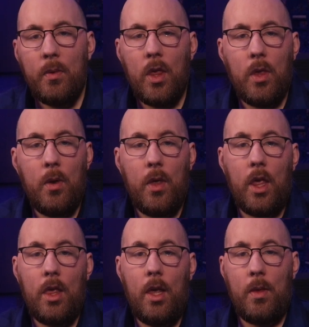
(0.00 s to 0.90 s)
we do
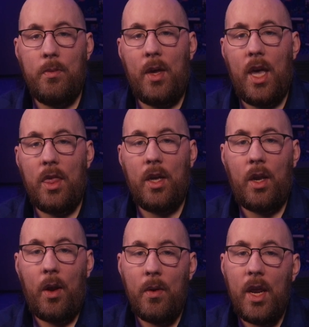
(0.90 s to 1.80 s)
this is because
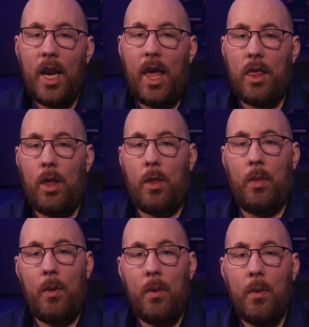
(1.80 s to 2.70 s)
cloning lets us
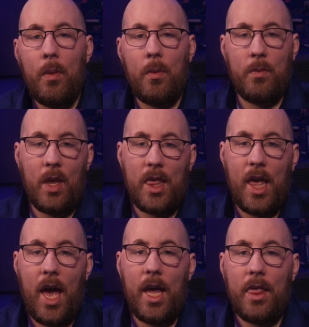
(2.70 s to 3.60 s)
move,
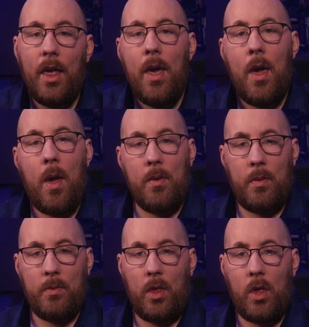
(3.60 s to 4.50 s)
resize, and
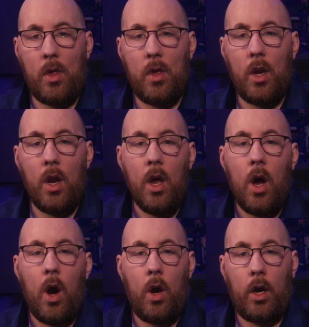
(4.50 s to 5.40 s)
reposition
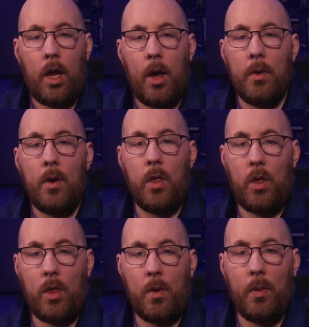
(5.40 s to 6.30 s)
our camera,
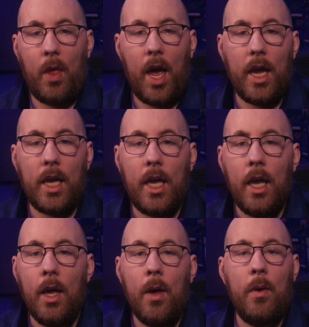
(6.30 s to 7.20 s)
adjust our mic
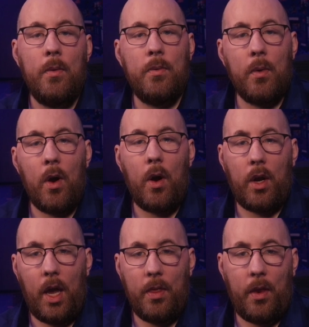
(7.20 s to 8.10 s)
for our
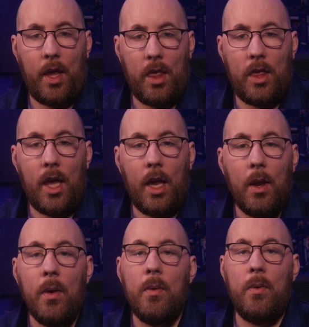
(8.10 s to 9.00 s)
gameplay scene
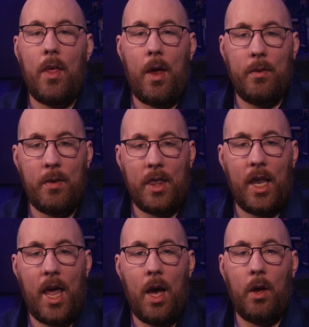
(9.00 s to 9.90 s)
without
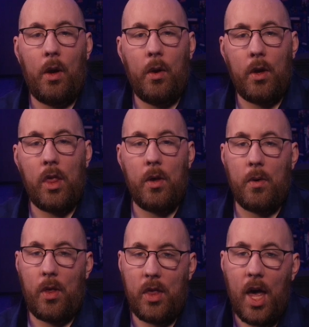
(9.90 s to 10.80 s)
affecting how it looks
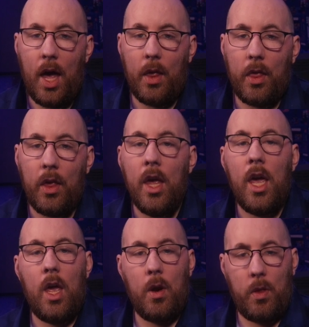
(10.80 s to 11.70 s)
or sounds
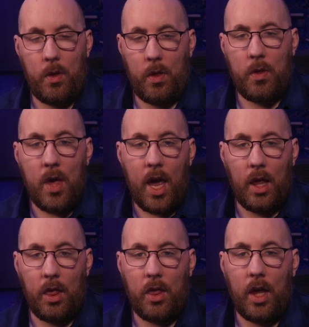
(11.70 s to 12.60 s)
in our just
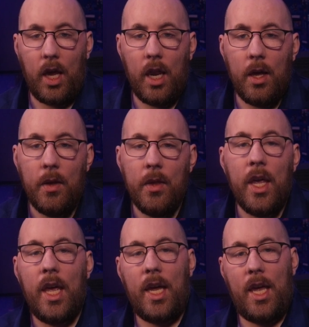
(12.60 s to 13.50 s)
chatting scene.
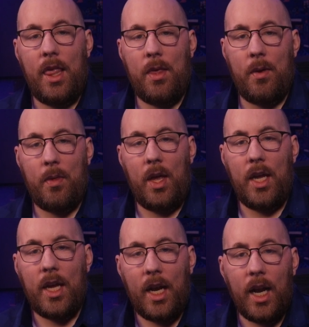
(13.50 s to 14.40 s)
It keeps
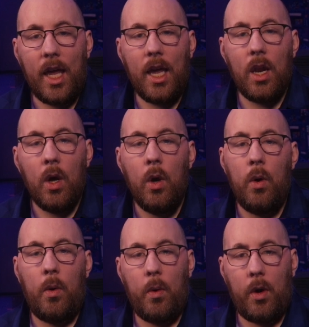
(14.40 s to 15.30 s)
everything clean,
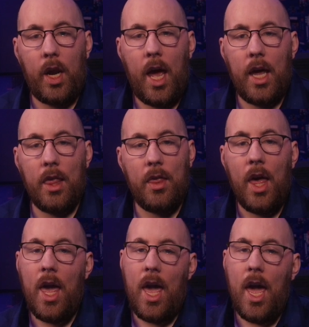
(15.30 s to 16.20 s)
organized,
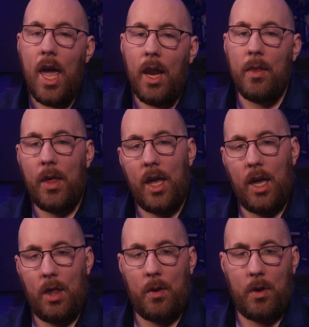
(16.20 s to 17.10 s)
and a bit
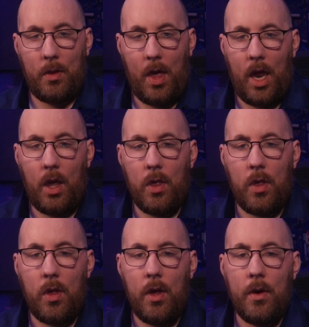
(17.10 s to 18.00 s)
easier to manage.